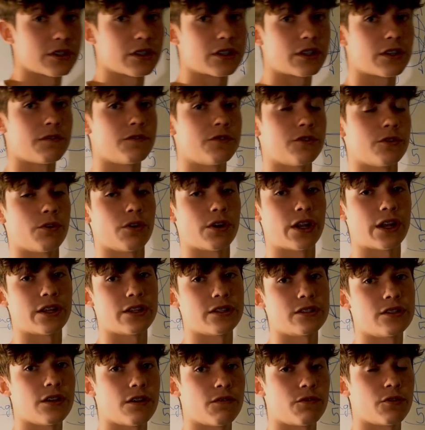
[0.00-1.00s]
it gives you an
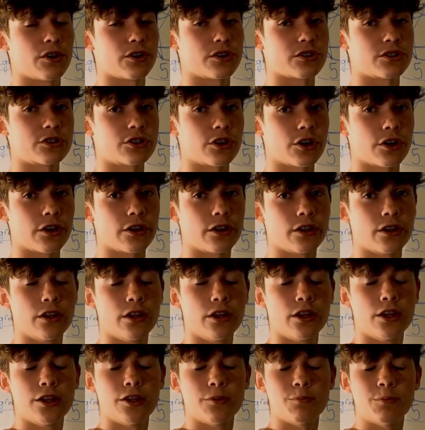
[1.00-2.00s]
idea of where to start.
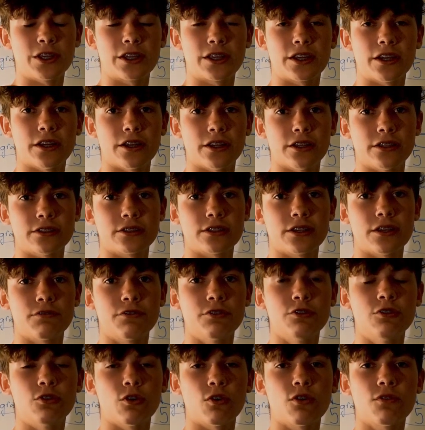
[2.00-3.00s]
Because if
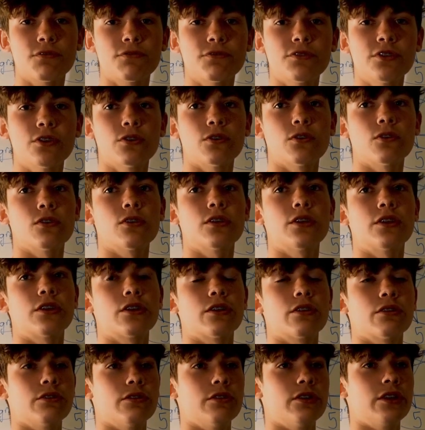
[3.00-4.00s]
you don't feel
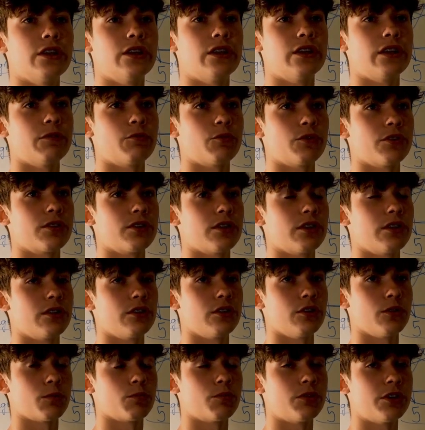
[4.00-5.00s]
included within
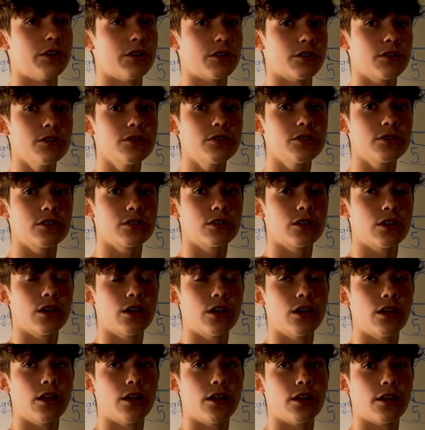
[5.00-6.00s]
your peers,
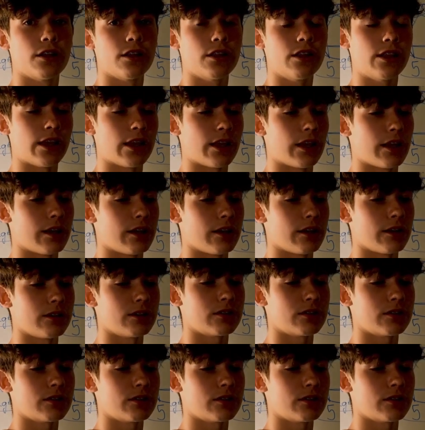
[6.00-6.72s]
then